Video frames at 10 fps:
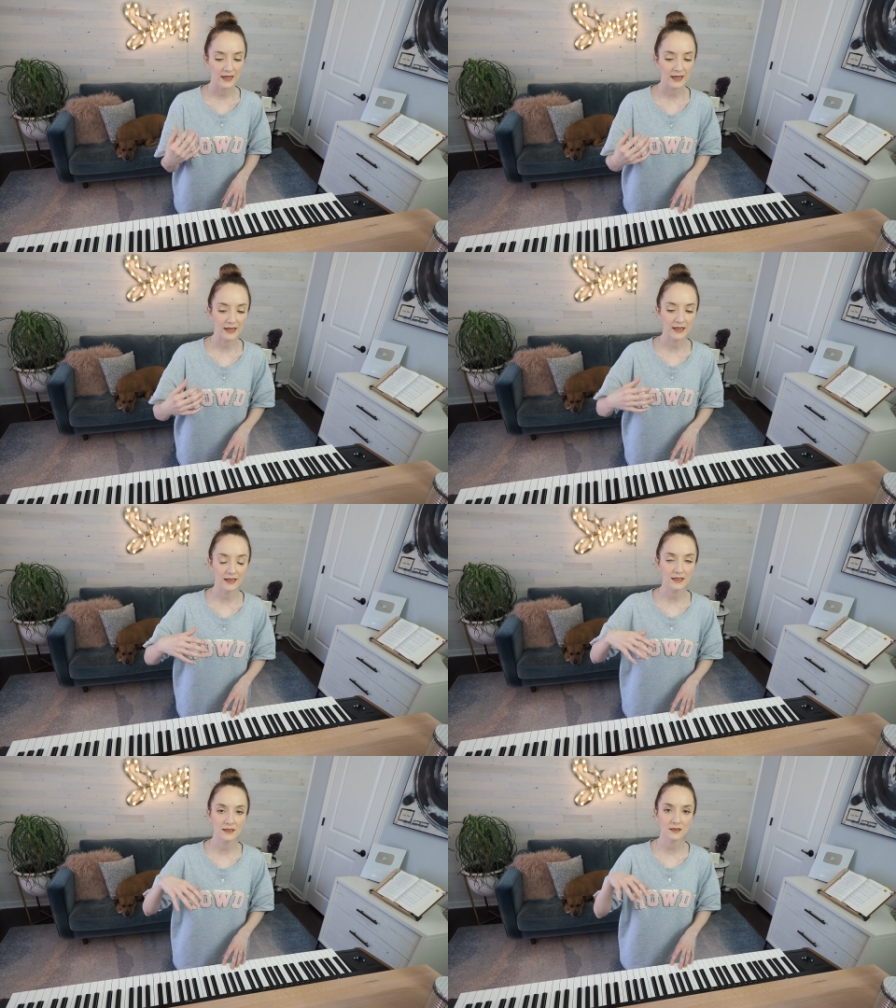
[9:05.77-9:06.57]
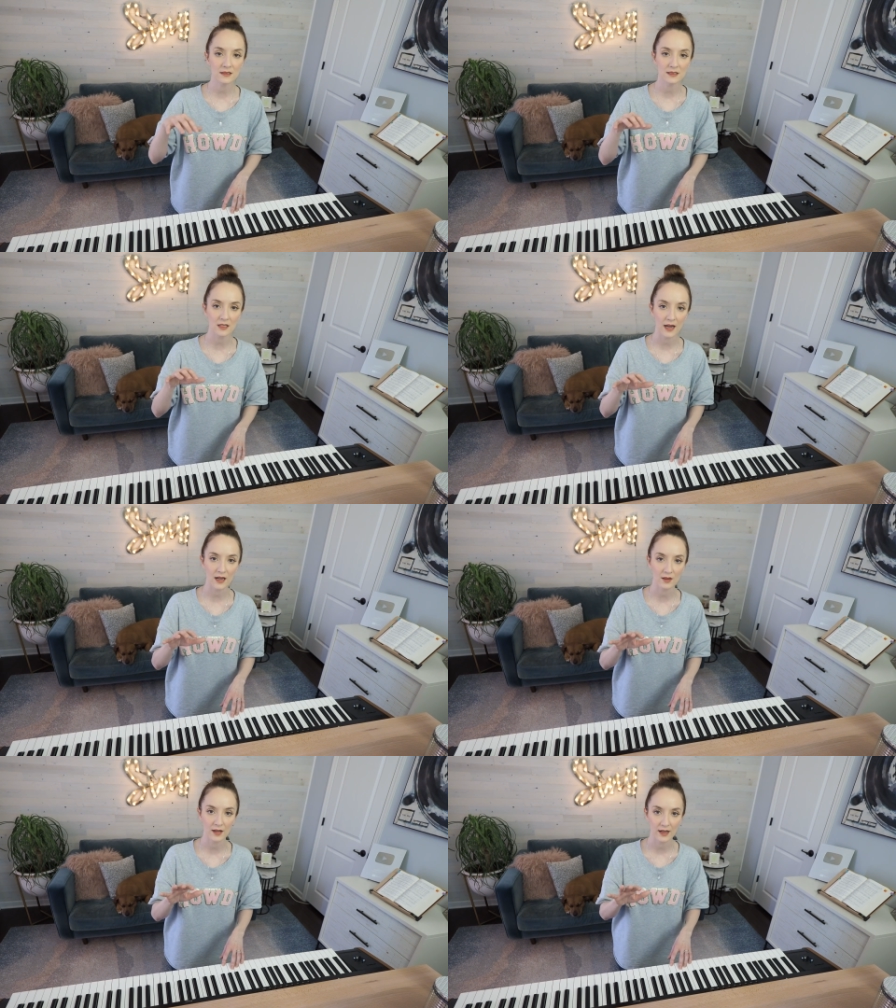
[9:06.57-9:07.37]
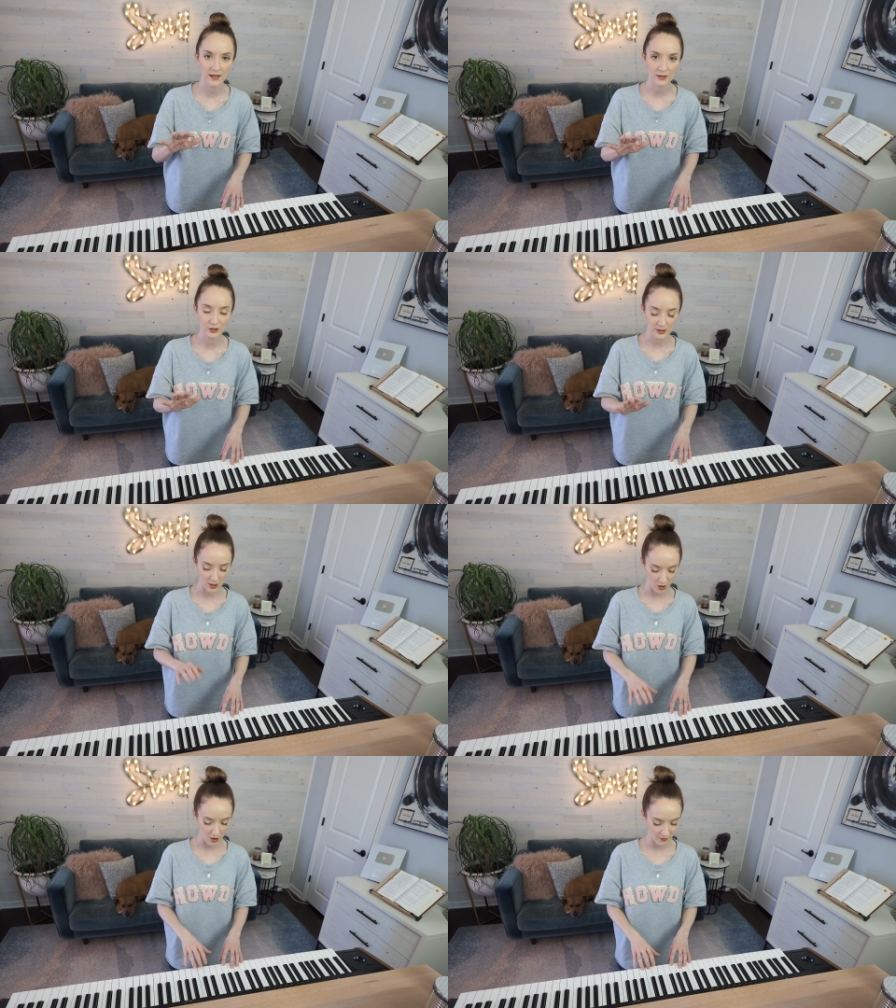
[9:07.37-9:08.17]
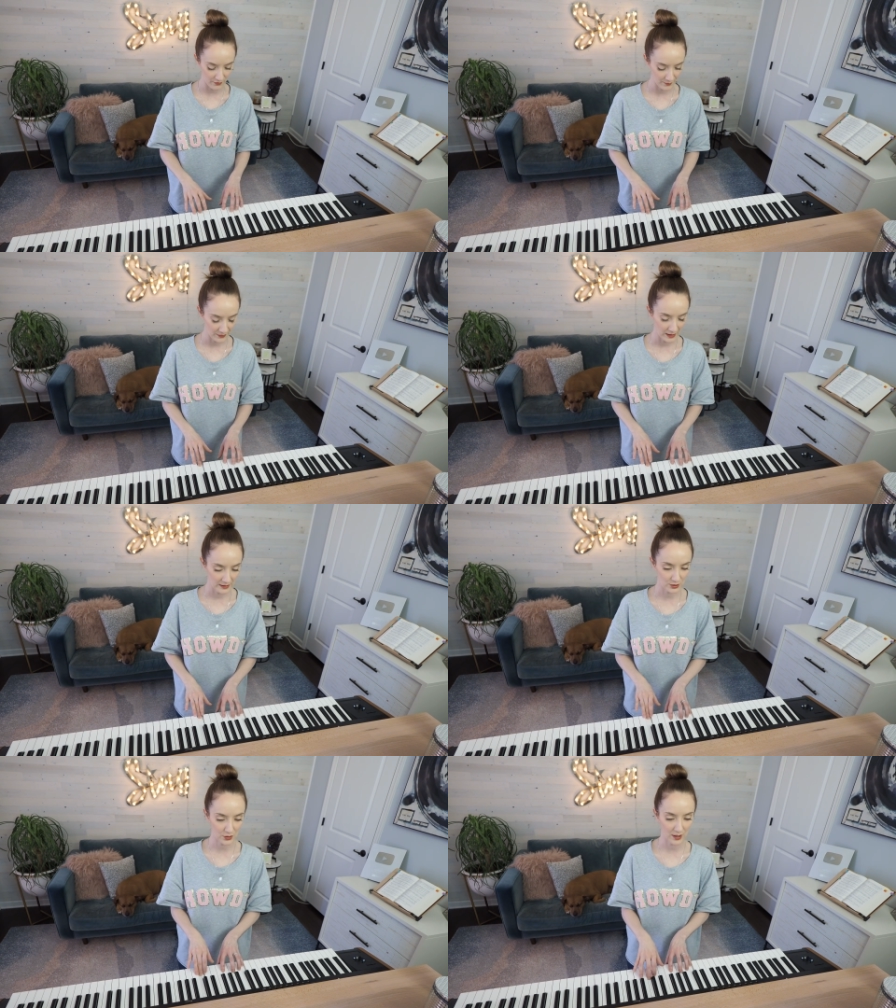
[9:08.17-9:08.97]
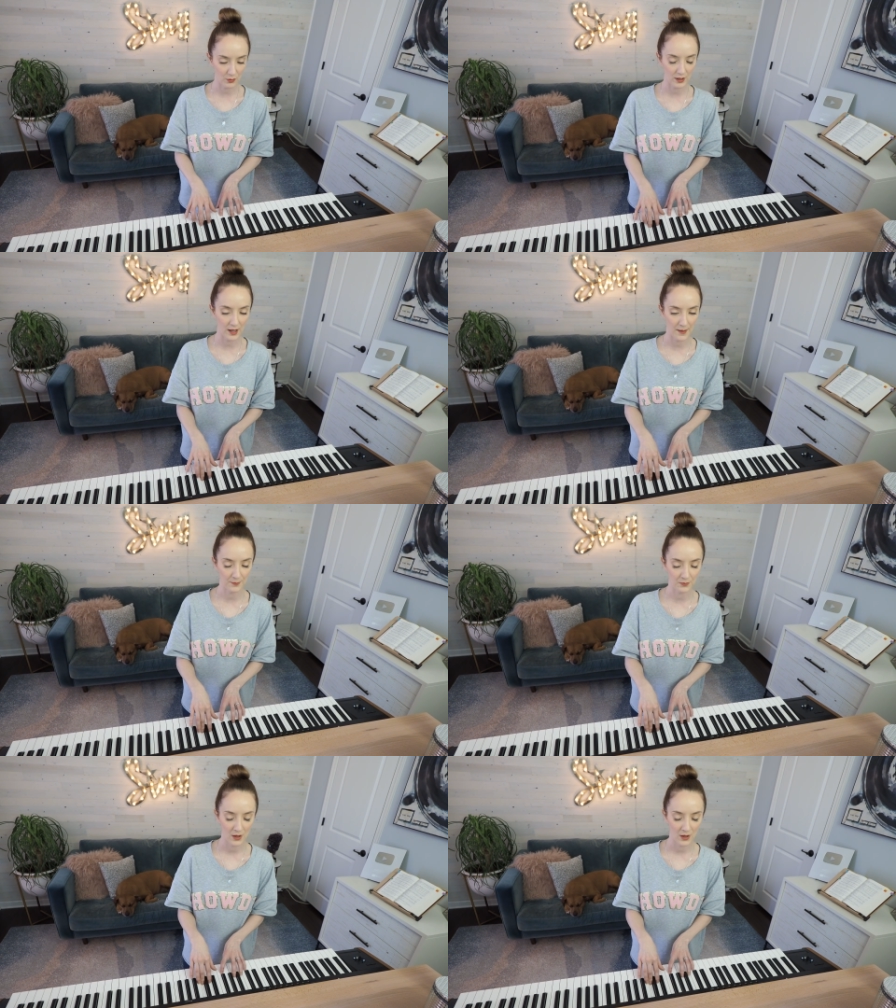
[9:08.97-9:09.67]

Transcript: easily take that energy off. Let's try that one again.